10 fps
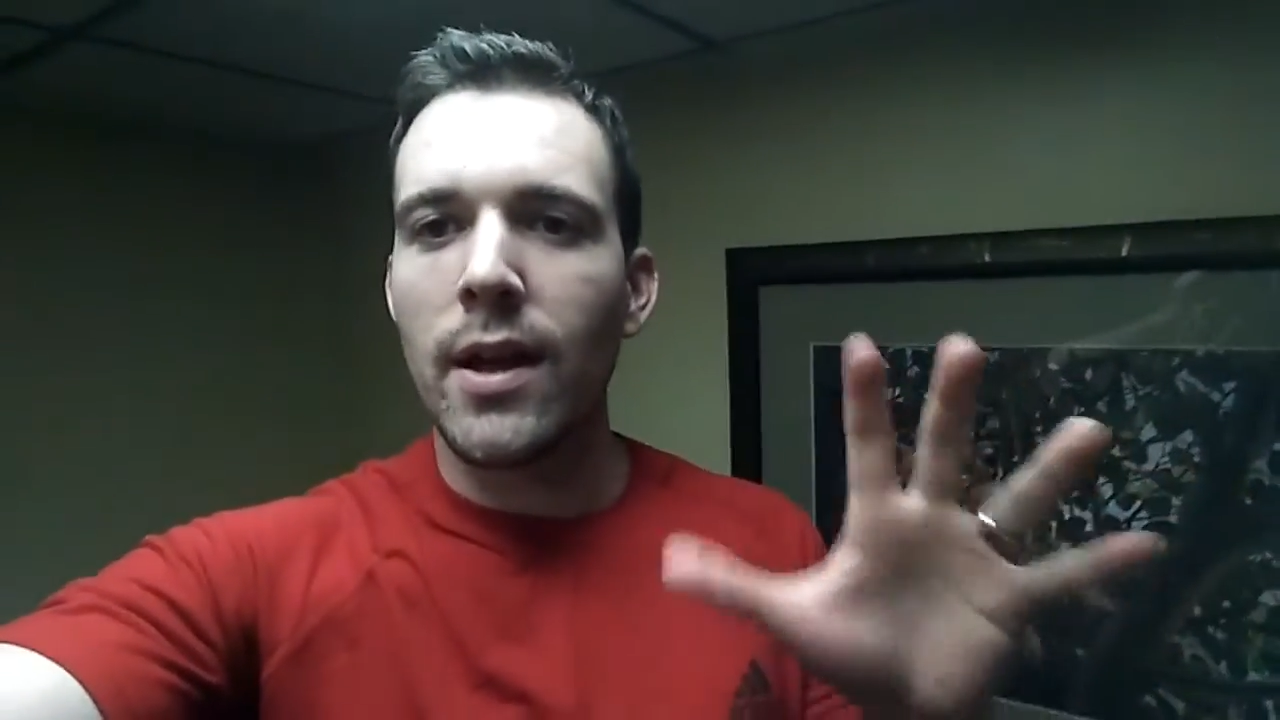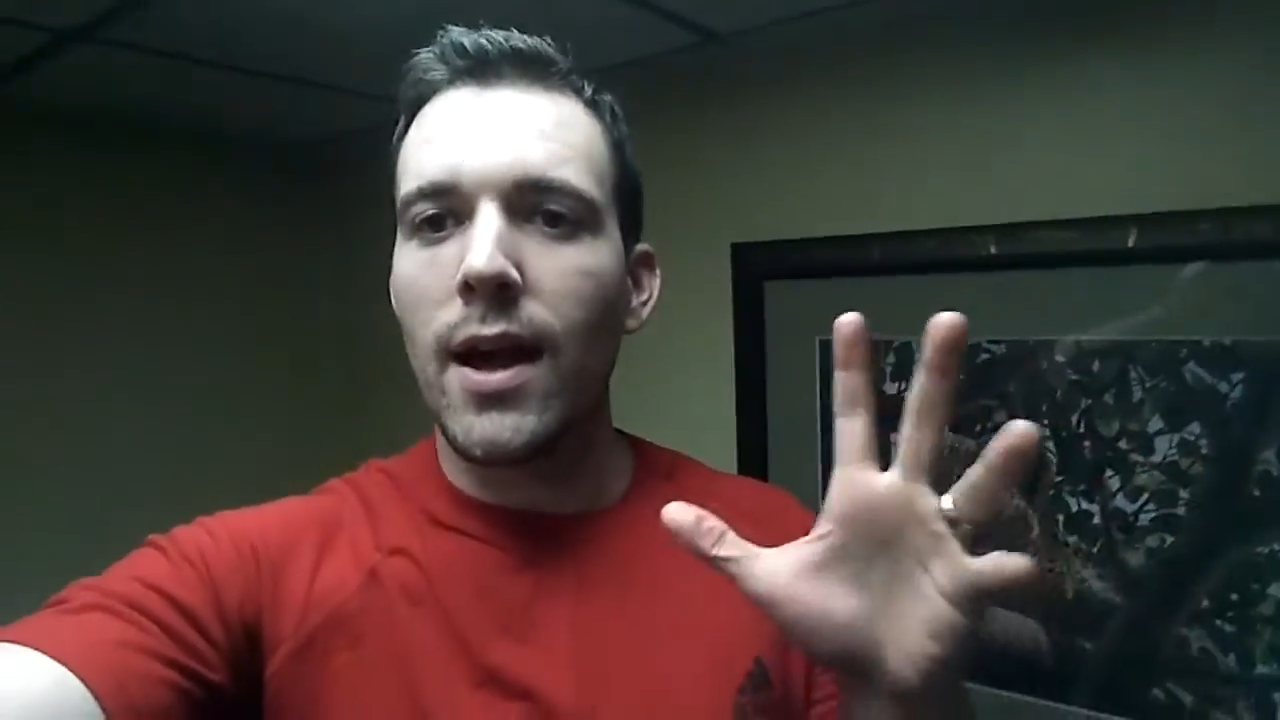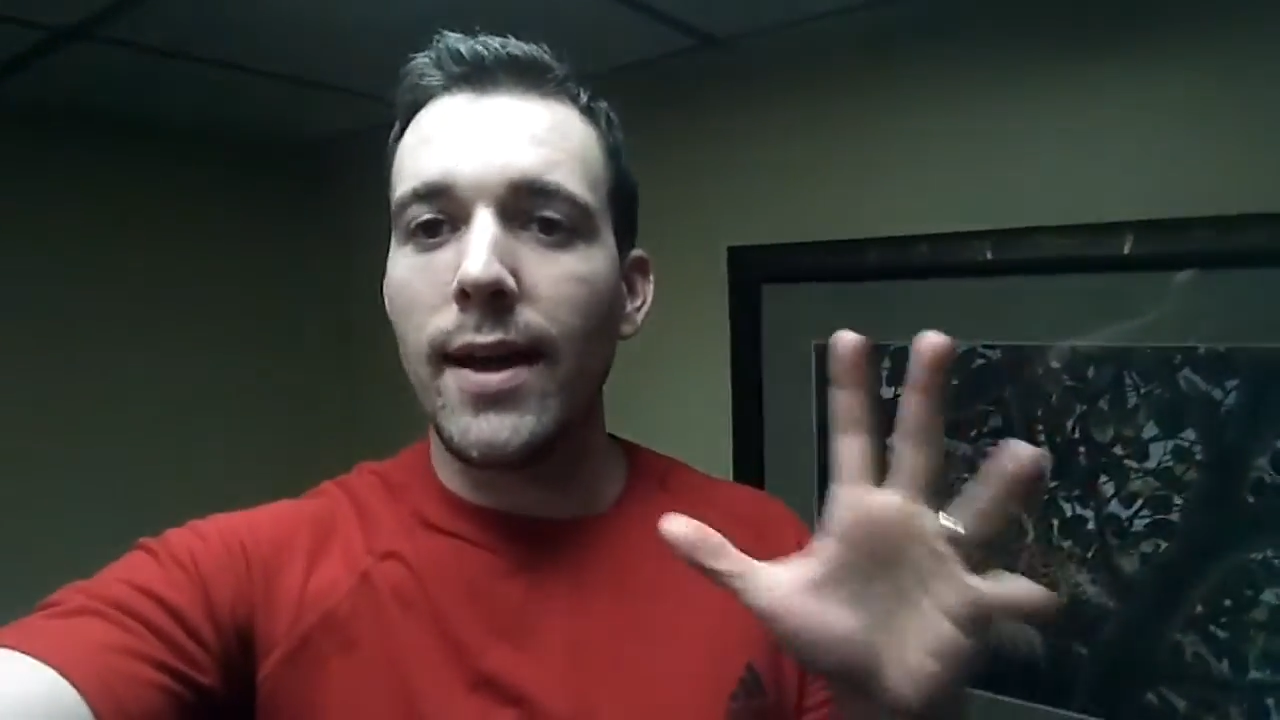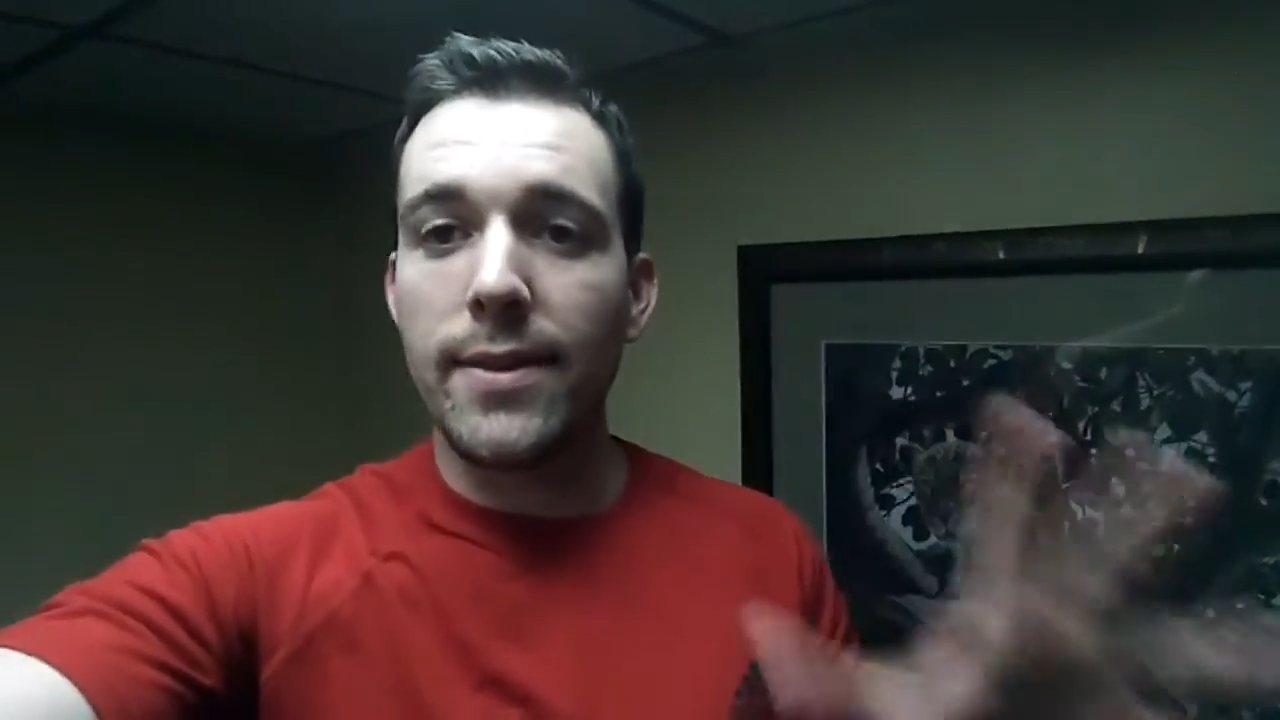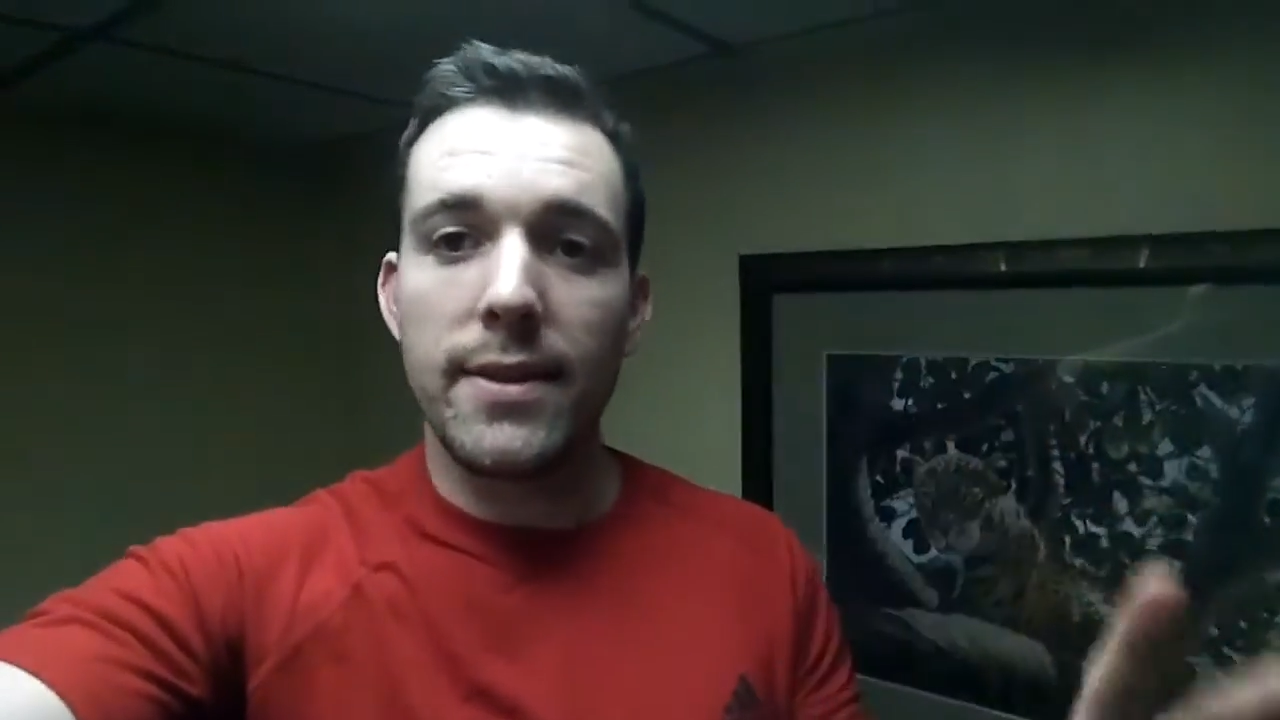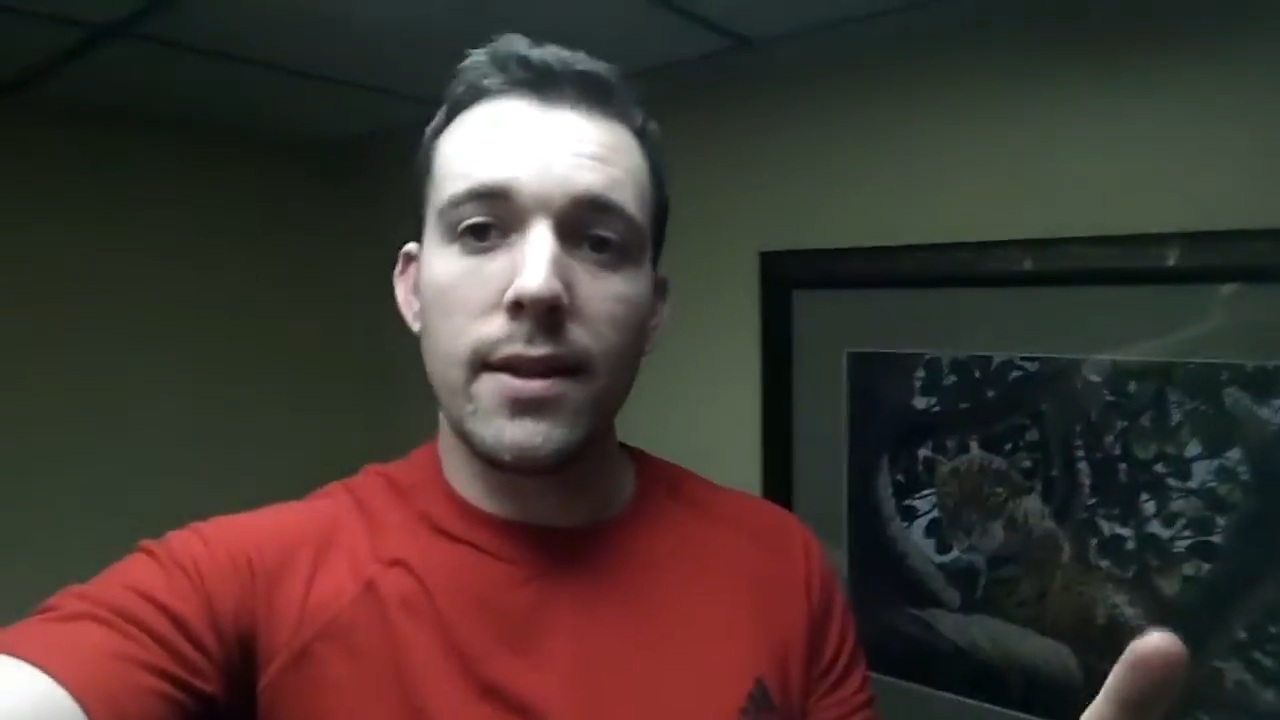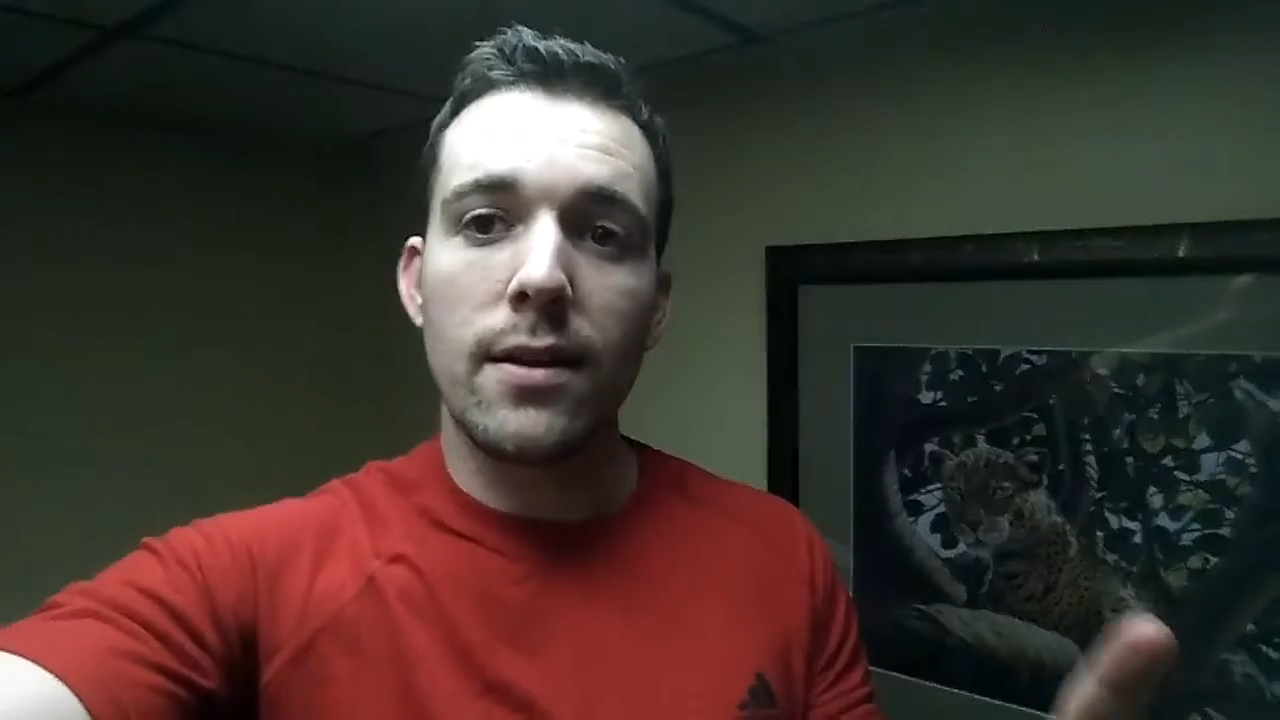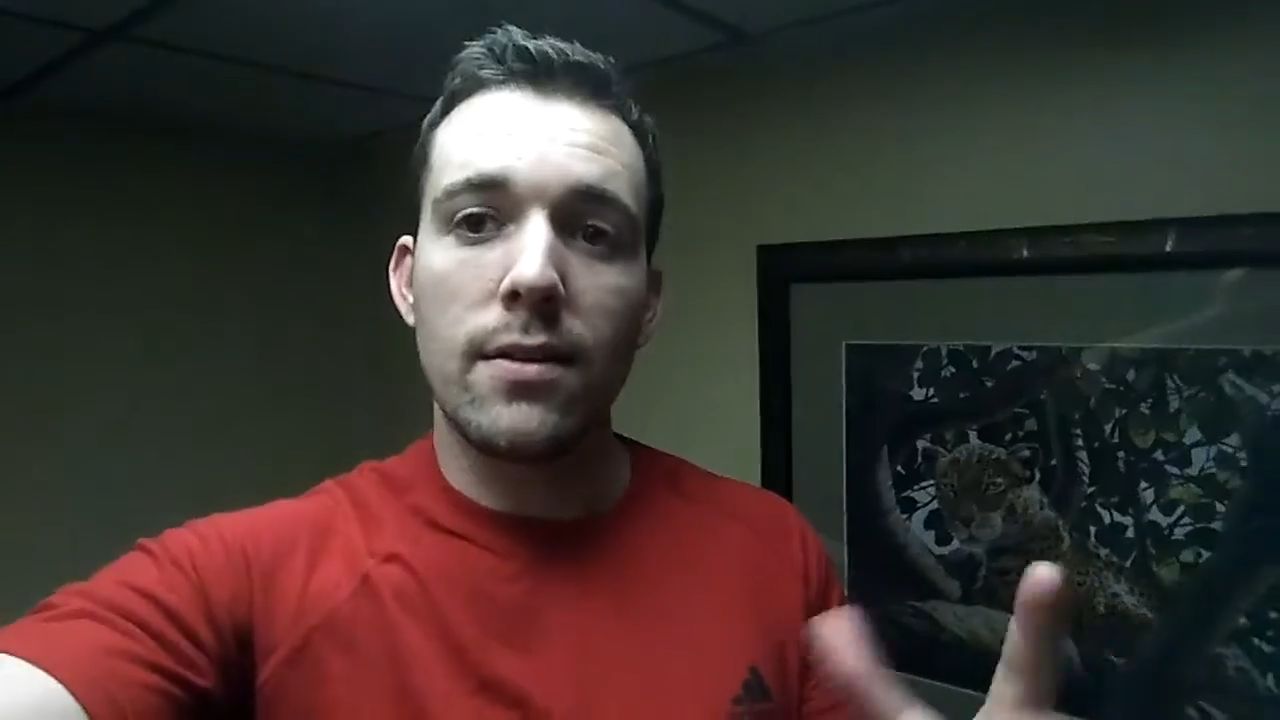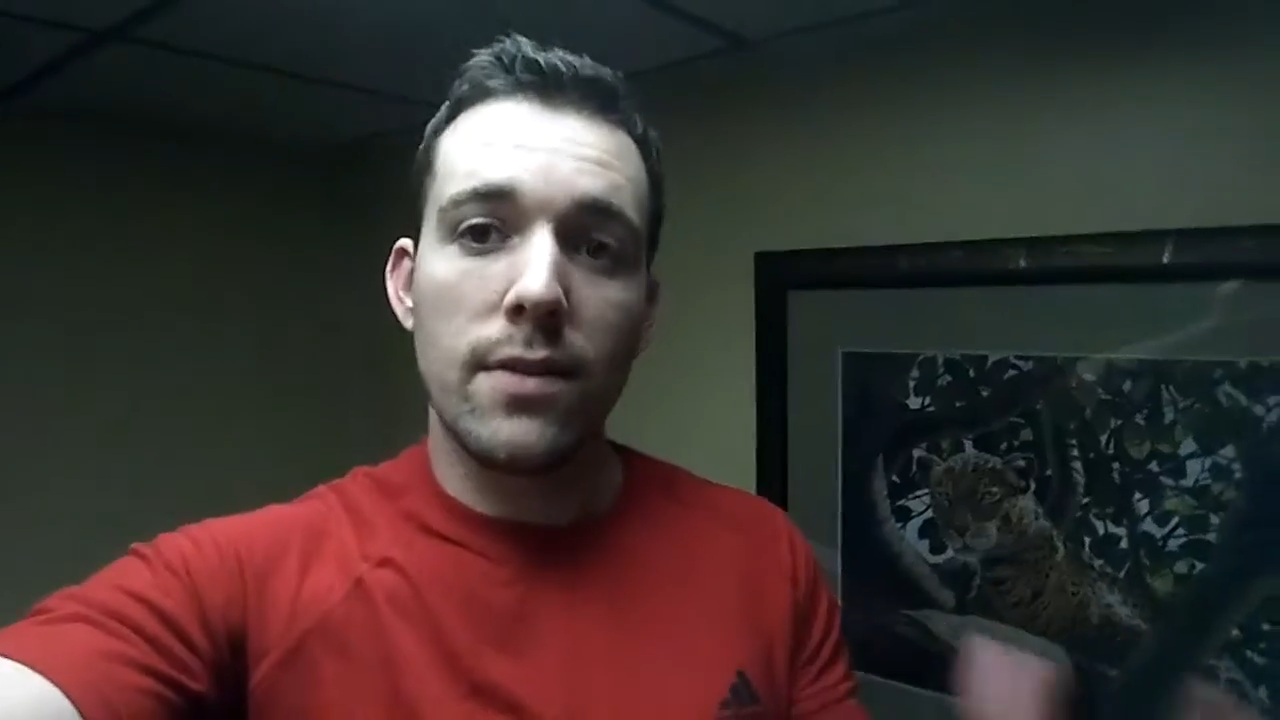I think,